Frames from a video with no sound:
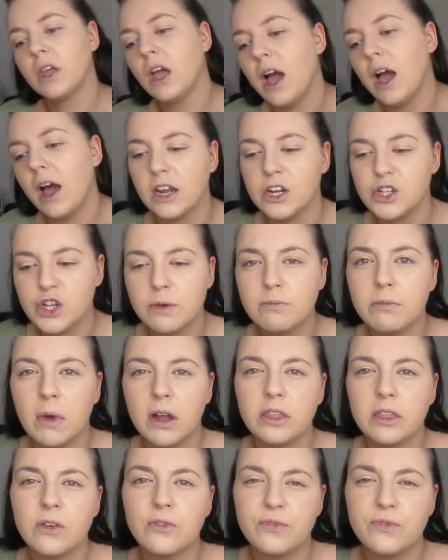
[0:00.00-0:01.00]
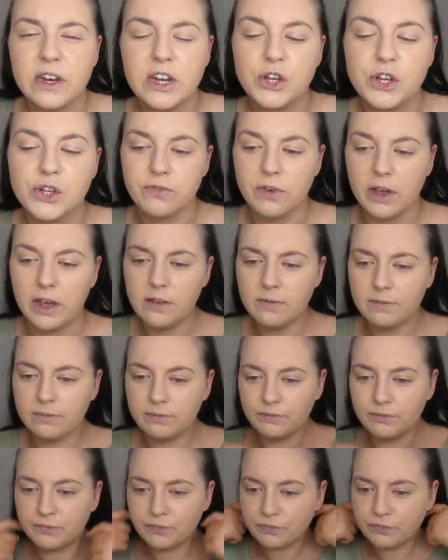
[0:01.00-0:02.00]
and I don't mind the finish of it,
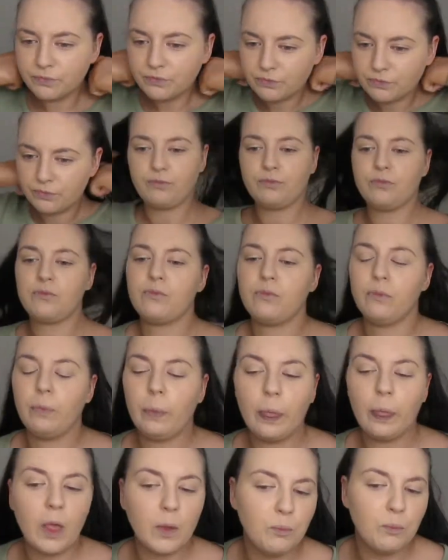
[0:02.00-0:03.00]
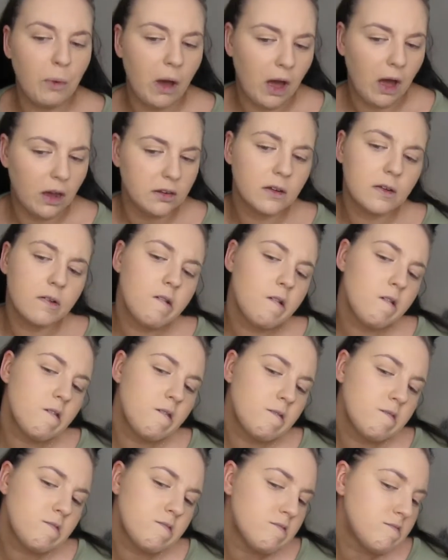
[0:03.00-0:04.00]
but
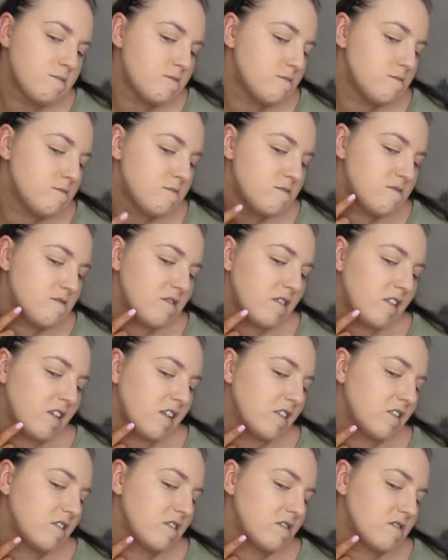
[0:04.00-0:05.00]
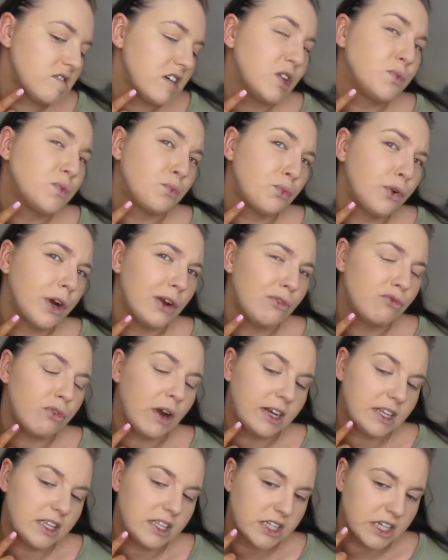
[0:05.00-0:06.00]
like that's pretty
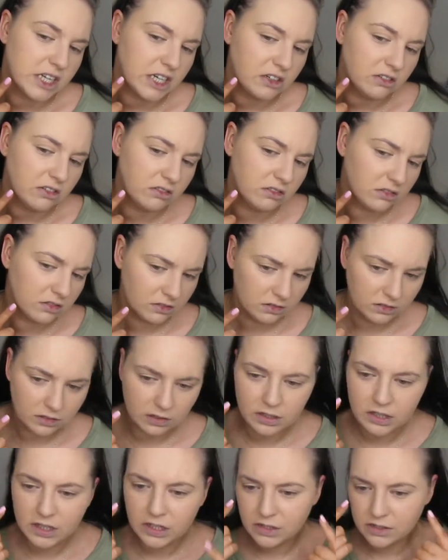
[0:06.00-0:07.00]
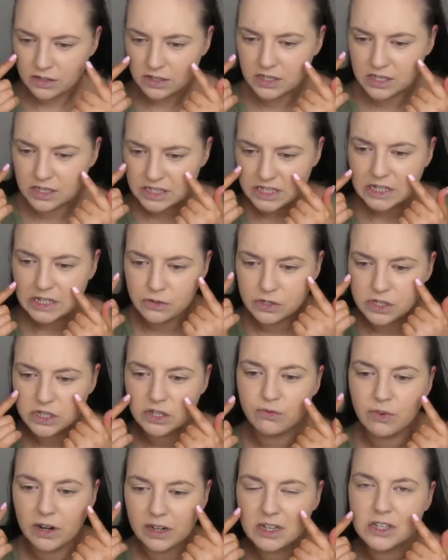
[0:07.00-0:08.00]
red still. Still see
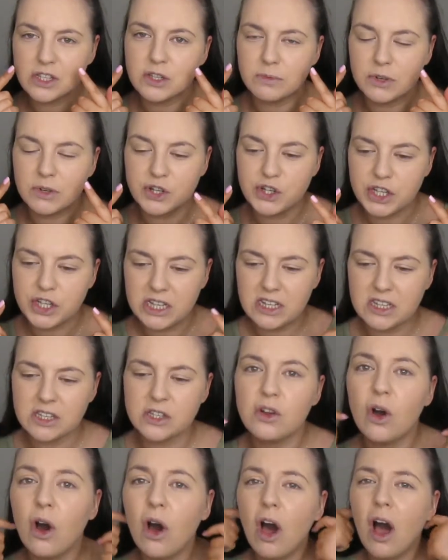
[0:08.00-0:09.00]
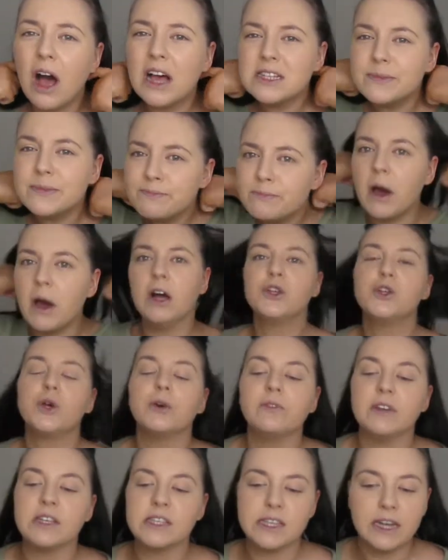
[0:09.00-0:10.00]
redness on my cheeks, not as much
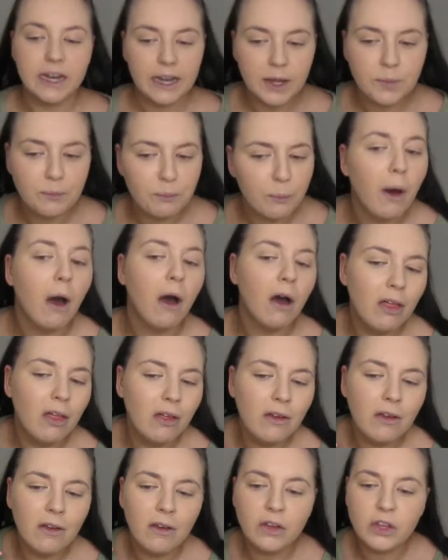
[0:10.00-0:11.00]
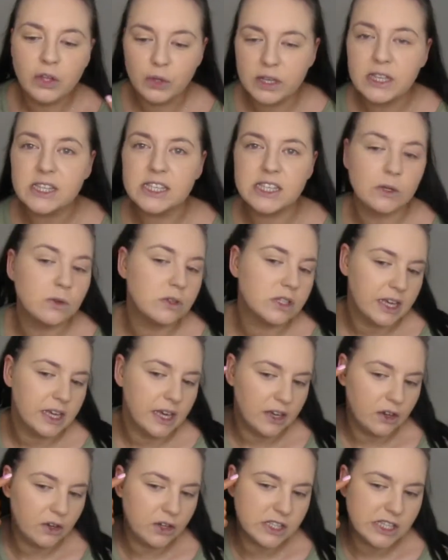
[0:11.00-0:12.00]
obviously, but you can still see
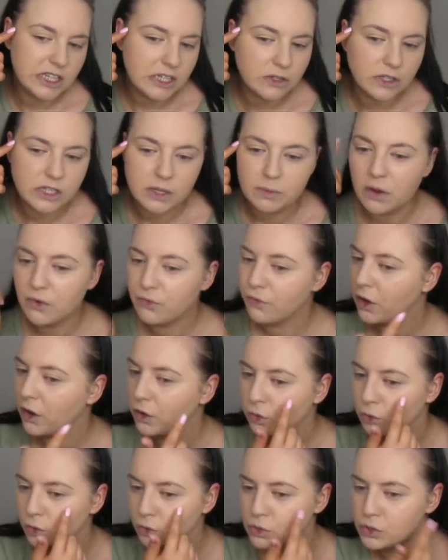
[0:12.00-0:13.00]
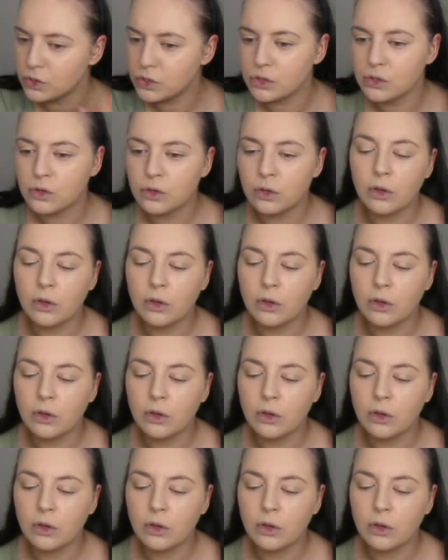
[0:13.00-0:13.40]
it. You can still see my freckles.